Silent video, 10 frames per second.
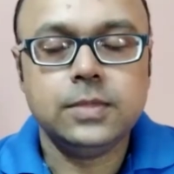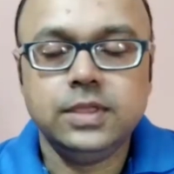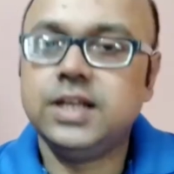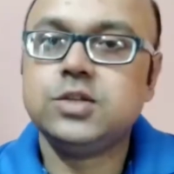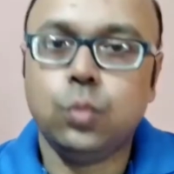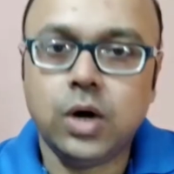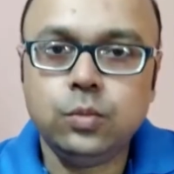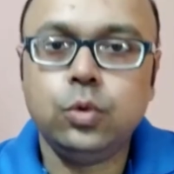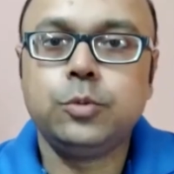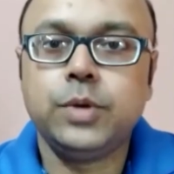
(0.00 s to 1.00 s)
There is one
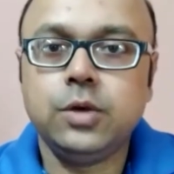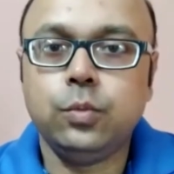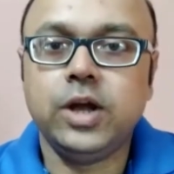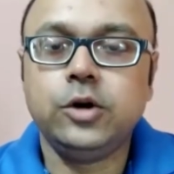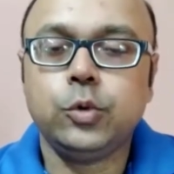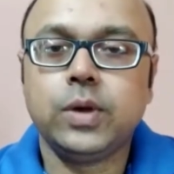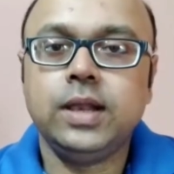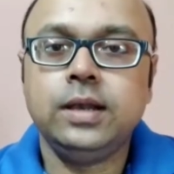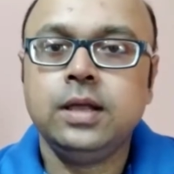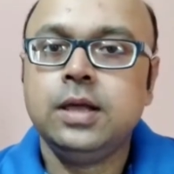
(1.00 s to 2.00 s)
more way where you
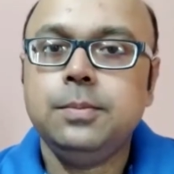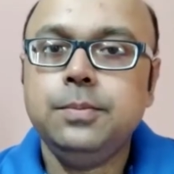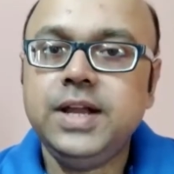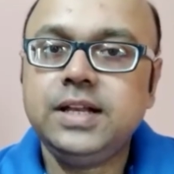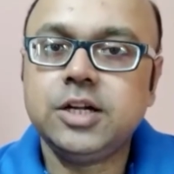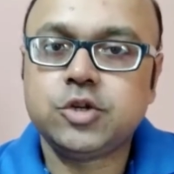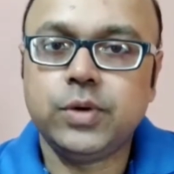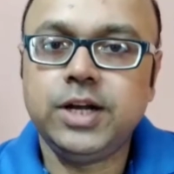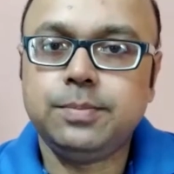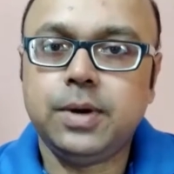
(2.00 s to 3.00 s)
can meet the
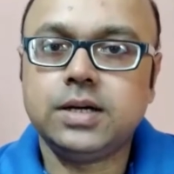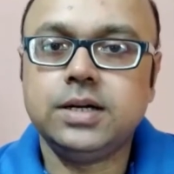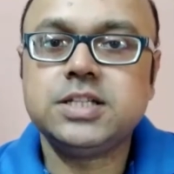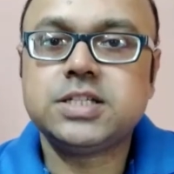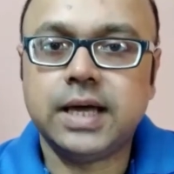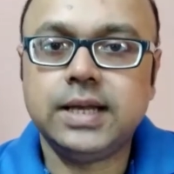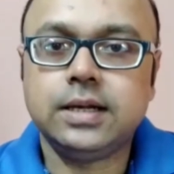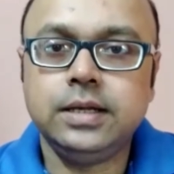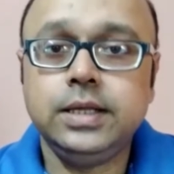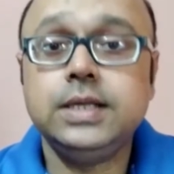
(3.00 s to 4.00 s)
trade partners
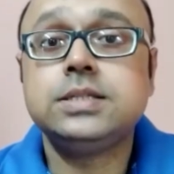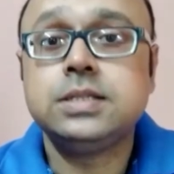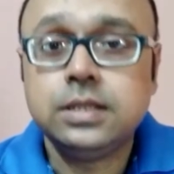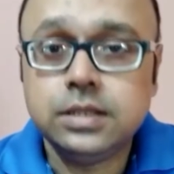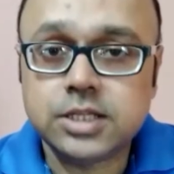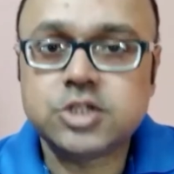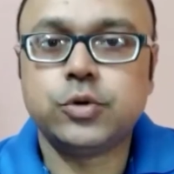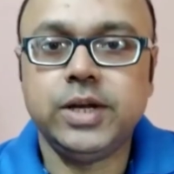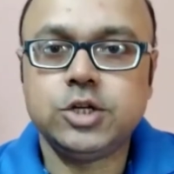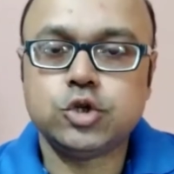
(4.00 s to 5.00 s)
directly, is the
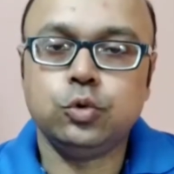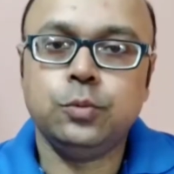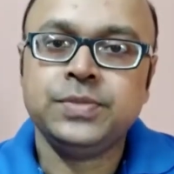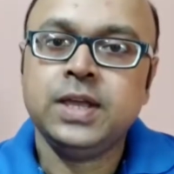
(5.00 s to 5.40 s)
trade show.